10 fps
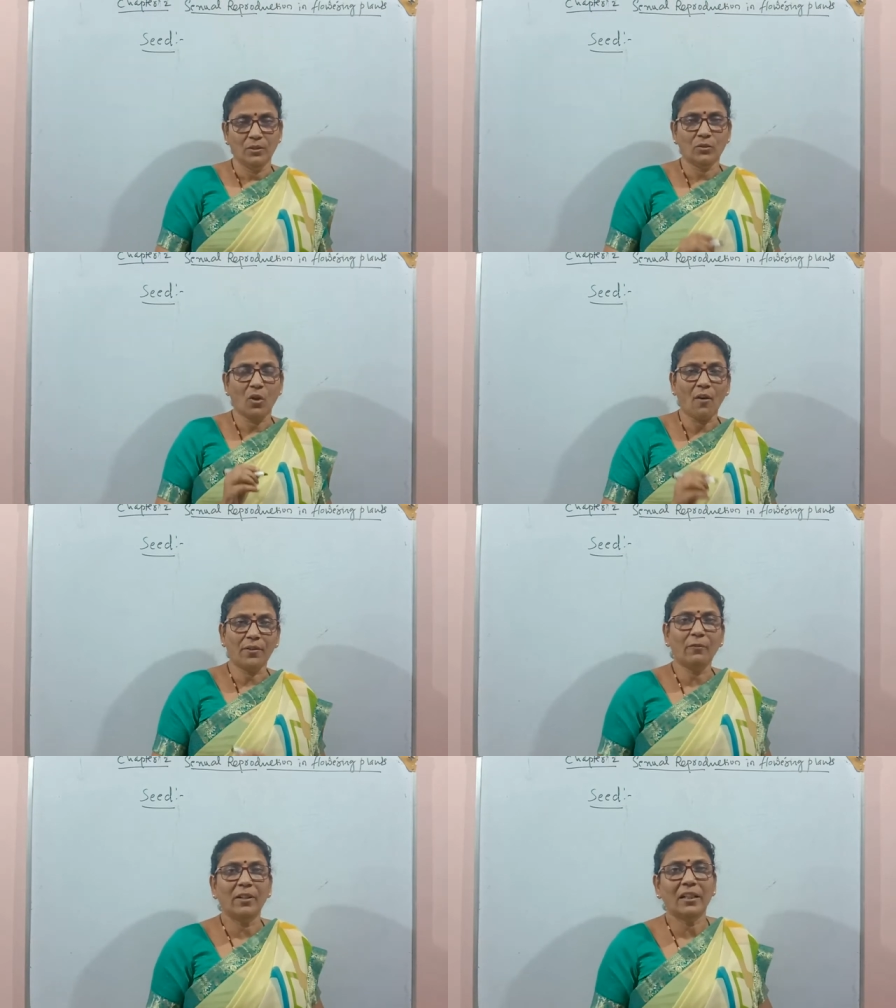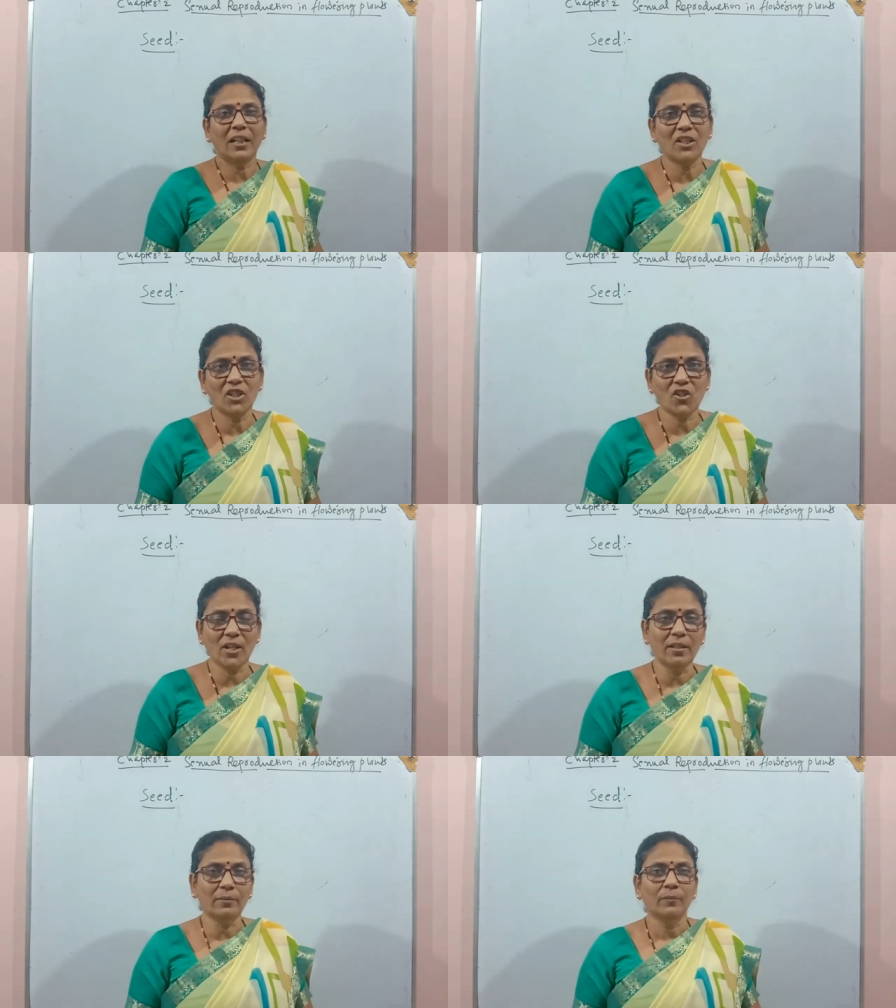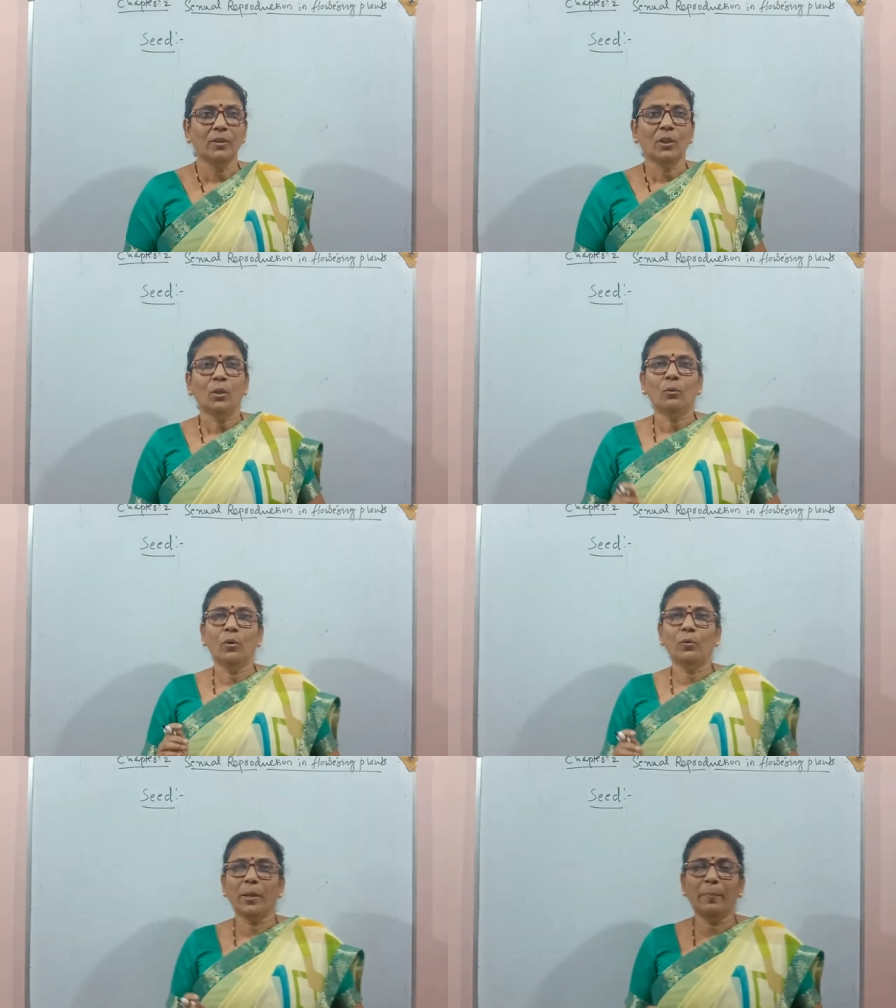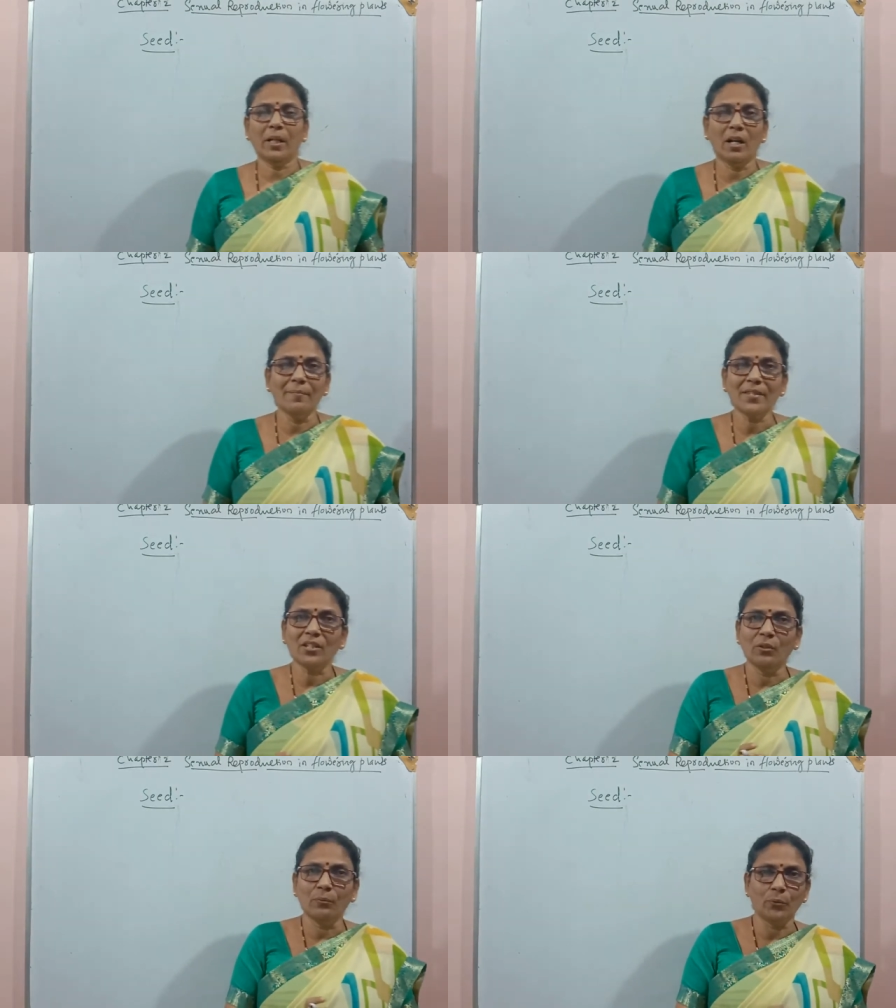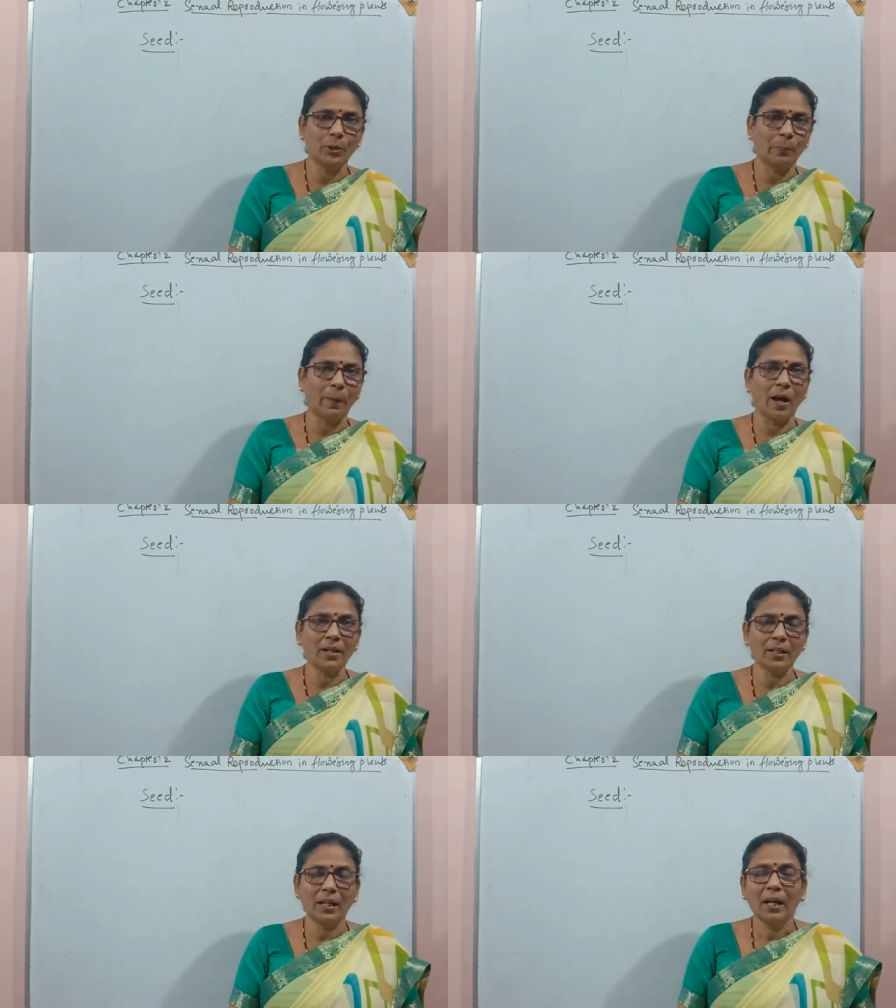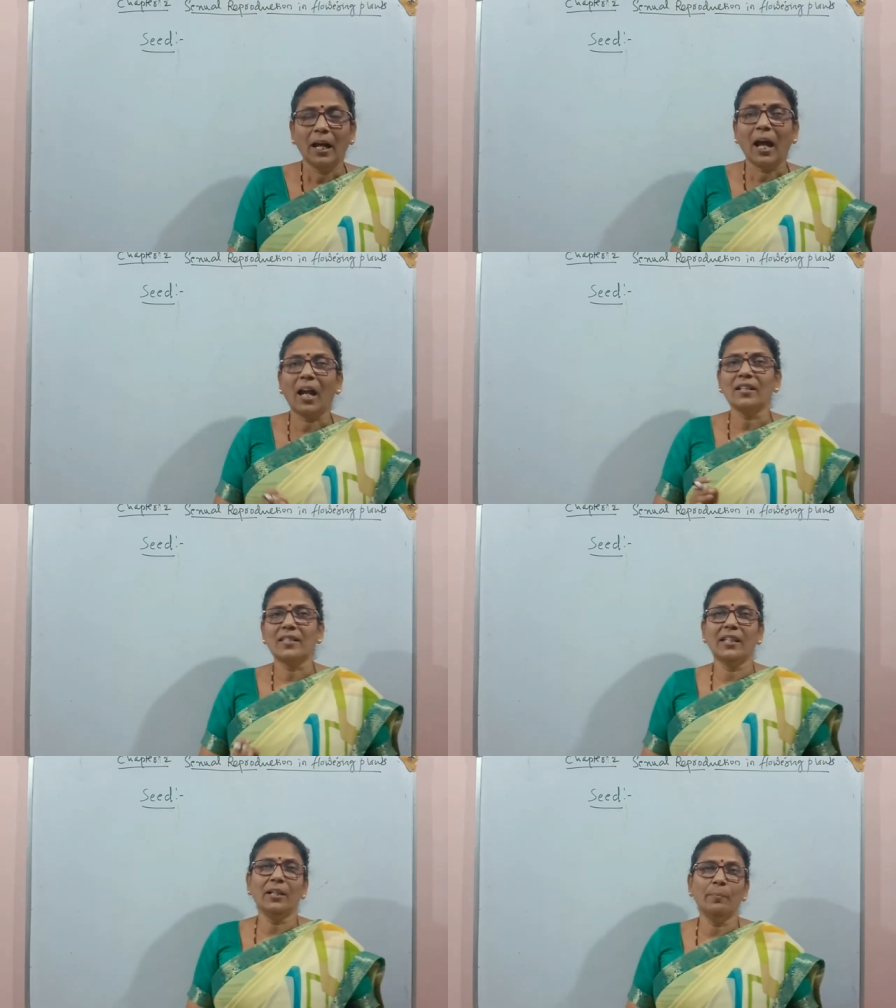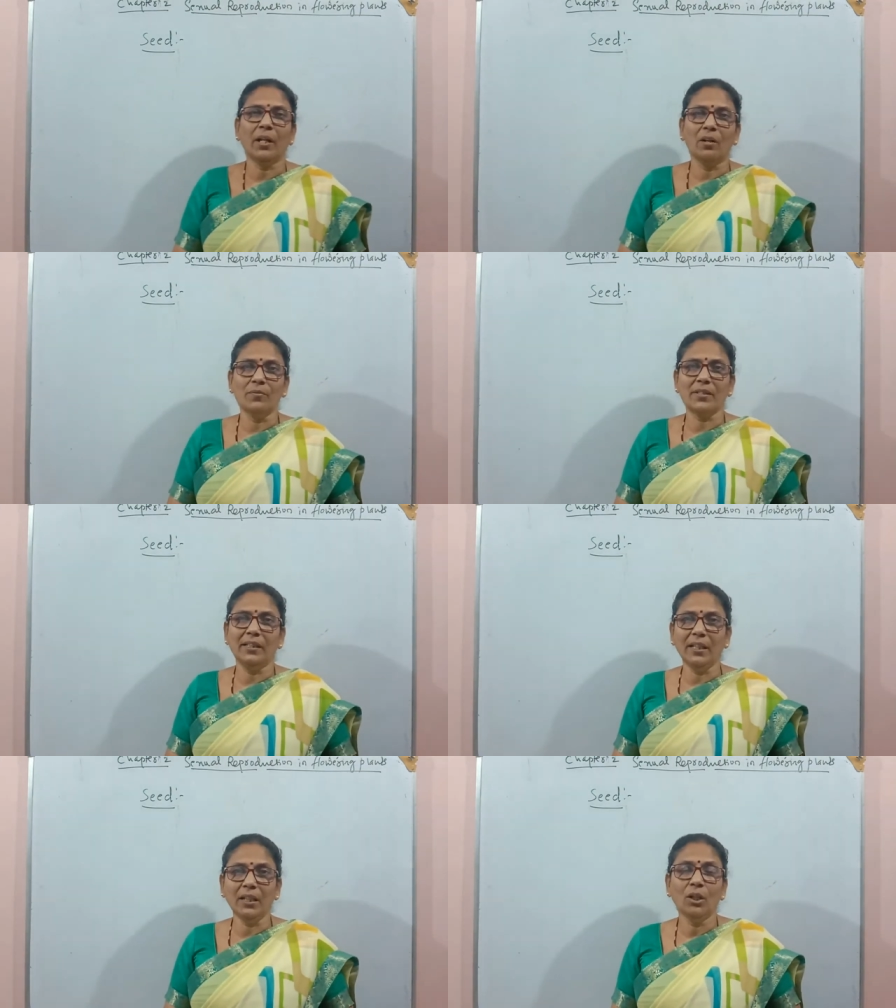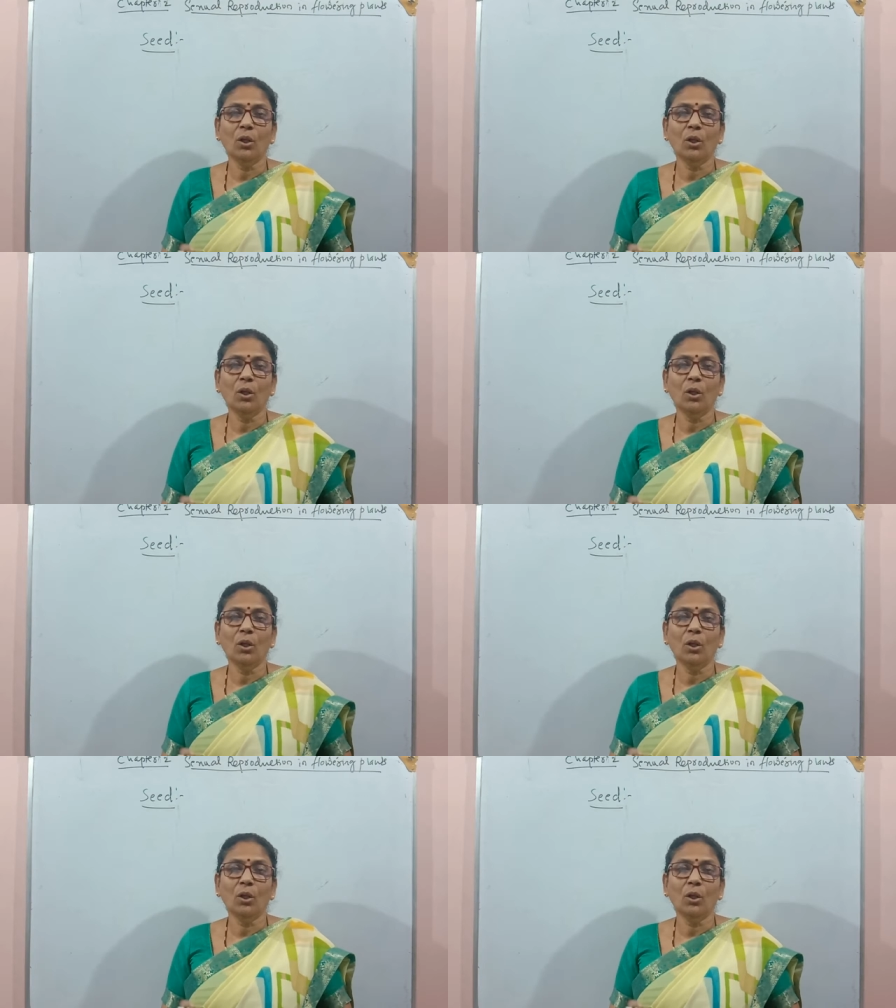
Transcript: So after fertilization, ovary becomes fruit part and seed becomes the